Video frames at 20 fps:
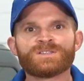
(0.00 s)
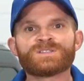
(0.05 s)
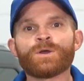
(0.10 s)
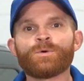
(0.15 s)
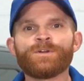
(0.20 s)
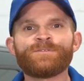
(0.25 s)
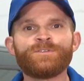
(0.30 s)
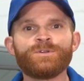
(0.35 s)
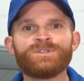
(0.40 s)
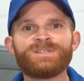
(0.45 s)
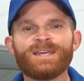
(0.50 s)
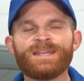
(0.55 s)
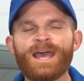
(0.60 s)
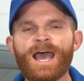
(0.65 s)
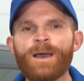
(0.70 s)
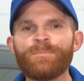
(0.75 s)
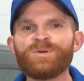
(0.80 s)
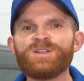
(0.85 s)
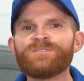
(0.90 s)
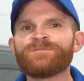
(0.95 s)
So if you did
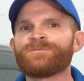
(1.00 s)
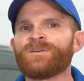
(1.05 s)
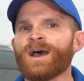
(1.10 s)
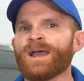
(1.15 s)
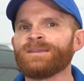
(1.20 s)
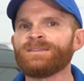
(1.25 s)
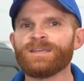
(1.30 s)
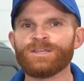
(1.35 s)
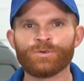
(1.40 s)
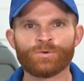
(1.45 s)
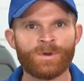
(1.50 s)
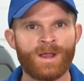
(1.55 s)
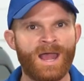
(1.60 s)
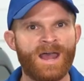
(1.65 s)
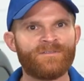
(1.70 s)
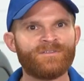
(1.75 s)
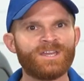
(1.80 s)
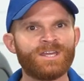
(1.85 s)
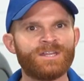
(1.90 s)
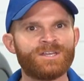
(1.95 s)
happen to find that you were
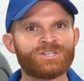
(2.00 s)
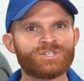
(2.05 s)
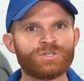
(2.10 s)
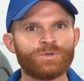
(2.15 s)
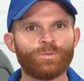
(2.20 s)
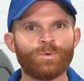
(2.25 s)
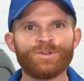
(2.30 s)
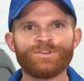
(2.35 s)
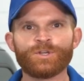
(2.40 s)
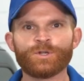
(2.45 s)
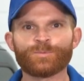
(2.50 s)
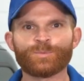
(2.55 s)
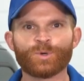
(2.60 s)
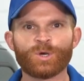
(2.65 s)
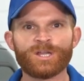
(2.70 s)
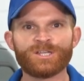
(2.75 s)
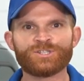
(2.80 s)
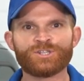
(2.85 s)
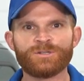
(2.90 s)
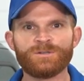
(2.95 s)
having an issue with your
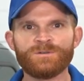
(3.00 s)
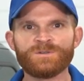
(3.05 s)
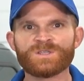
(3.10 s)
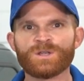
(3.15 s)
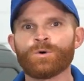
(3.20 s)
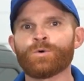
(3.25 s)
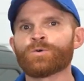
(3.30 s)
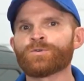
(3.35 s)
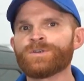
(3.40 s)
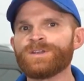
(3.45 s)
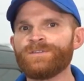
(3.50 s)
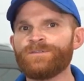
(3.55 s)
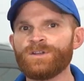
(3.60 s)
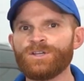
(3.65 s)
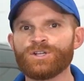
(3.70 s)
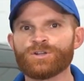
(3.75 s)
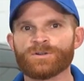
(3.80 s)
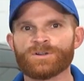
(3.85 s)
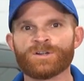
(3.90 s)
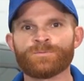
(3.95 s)
brake shoes or even
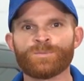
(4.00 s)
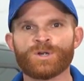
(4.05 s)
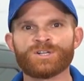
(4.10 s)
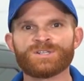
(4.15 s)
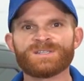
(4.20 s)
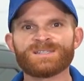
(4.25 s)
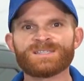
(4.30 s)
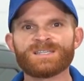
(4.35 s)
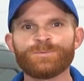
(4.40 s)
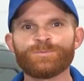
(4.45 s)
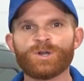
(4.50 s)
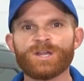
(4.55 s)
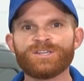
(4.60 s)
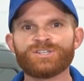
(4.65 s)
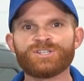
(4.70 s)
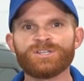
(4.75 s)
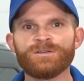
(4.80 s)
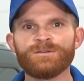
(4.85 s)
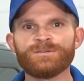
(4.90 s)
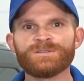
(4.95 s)
your emergency brake
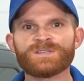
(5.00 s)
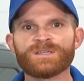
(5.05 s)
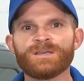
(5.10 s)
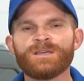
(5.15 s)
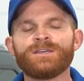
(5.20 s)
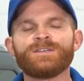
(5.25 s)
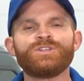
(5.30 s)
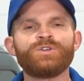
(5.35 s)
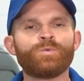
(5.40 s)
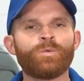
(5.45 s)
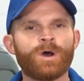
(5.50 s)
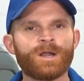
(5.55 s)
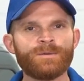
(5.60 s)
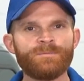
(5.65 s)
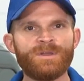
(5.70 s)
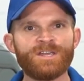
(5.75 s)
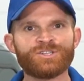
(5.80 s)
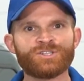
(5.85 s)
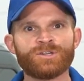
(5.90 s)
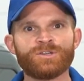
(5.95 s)
shoes, you want to
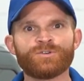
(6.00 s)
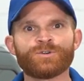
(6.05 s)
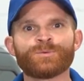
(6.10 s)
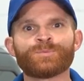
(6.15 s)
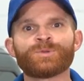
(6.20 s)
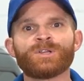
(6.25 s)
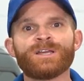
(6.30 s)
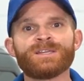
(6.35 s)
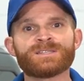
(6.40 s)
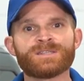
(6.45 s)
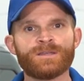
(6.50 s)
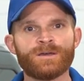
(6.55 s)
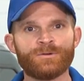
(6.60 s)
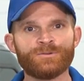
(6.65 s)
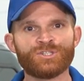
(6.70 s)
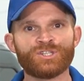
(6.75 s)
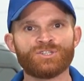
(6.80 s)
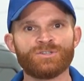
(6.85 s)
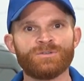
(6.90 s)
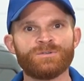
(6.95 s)
make sure you replace
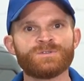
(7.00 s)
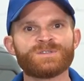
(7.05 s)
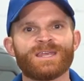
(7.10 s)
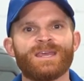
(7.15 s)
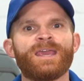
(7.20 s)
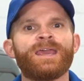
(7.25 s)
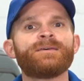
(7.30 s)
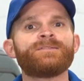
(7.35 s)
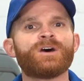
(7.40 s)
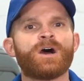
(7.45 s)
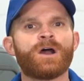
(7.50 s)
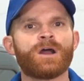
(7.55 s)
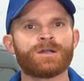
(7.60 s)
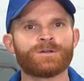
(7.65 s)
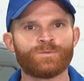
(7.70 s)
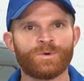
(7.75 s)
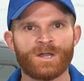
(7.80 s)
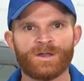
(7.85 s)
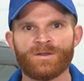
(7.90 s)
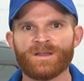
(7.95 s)
those shoes and the
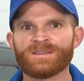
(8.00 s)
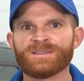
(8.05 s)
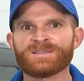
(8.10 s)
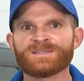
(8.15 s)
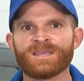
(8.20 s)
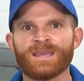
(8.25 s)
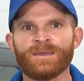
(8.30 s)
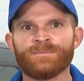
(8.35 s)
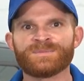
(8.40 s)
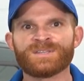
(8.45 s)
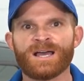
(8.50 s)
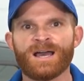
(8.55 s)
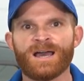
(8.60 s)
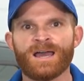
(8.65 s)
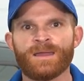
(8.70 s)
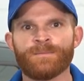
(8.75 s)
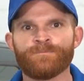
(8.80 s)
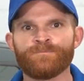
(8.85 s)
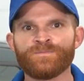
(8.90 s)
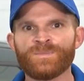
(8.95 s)
hardware at the same
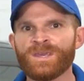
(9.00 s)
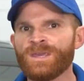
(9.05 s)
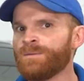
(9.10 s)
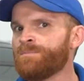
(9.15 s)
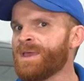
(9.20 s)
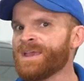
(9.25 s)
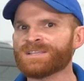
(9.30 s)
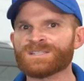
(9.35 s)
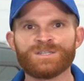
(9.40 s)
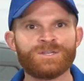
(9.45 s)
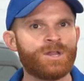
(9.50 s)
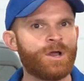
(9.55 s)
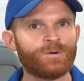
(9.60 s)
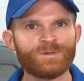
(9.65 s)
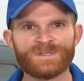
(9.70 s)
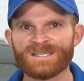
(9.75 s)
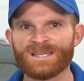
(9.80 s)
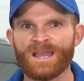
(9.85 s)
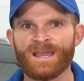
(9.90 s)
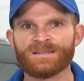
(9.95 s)
time. It makes no
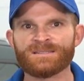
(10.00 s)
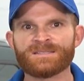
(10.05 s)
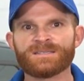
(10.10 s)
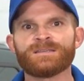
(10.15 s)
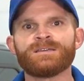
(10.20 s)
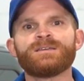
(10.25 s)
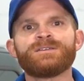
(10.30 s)
sense